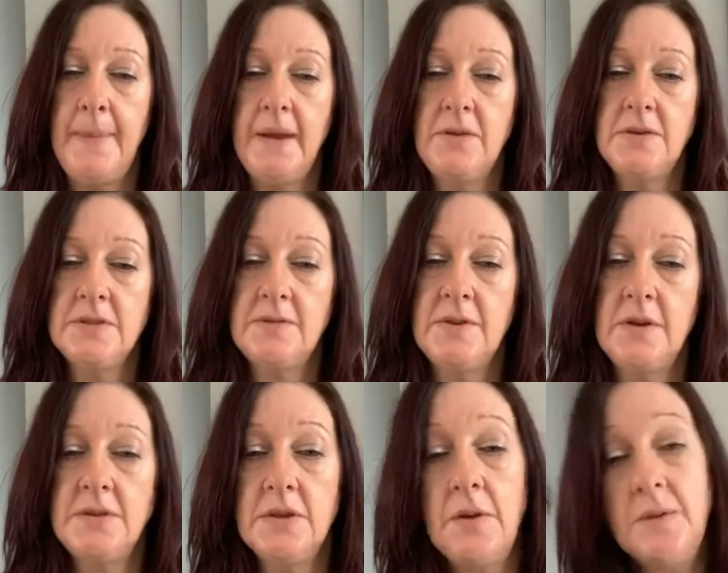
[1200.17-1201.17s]
Here is a
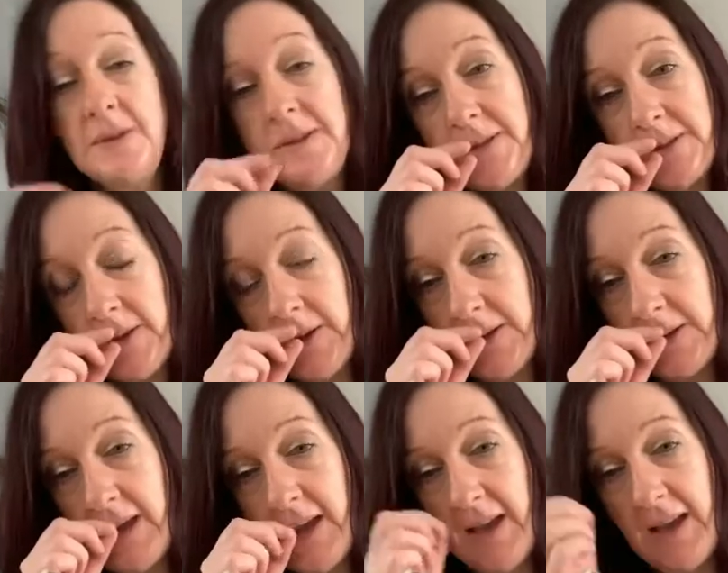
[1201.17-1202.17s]
photo. Oh, this is
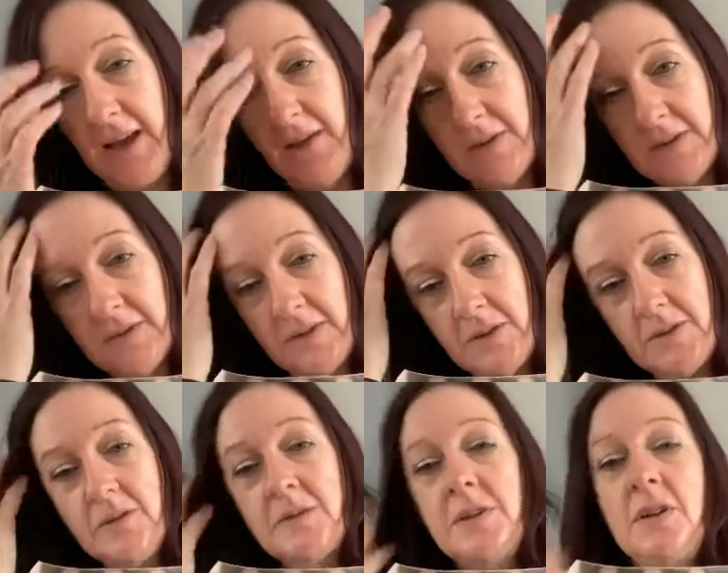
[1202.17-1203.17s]
Solitaire. Here is a
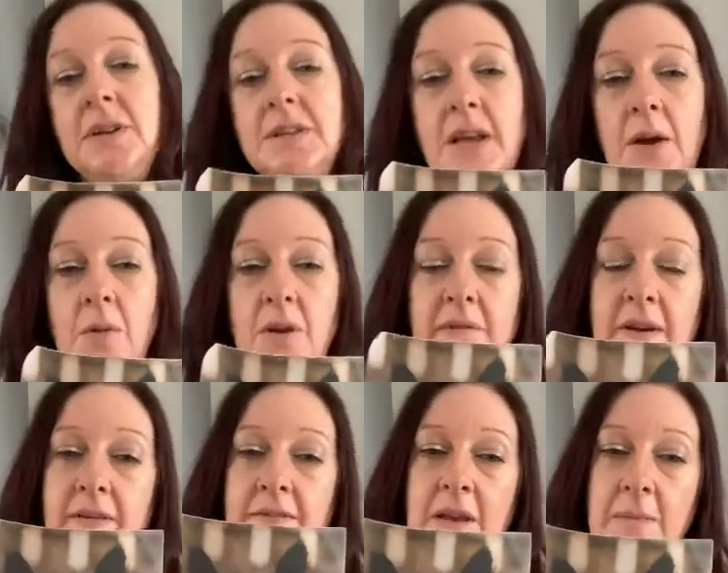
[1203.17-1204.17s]
photo of Solitaire, one of our
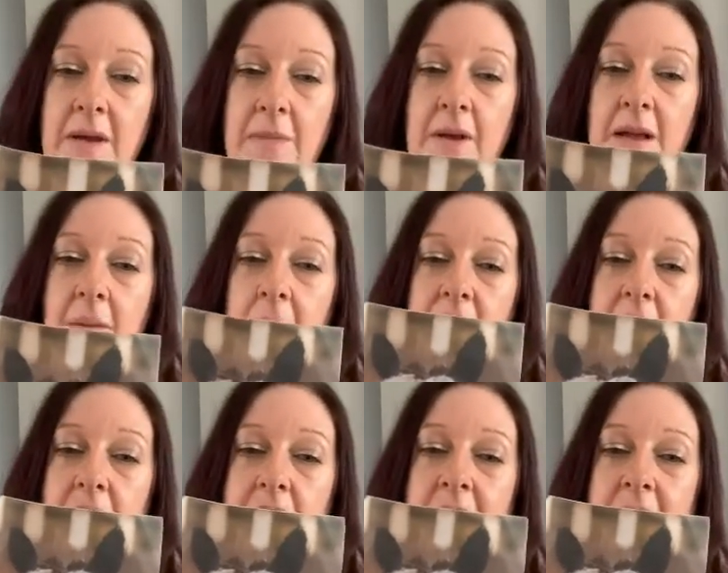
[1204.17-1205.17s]
female alpacas.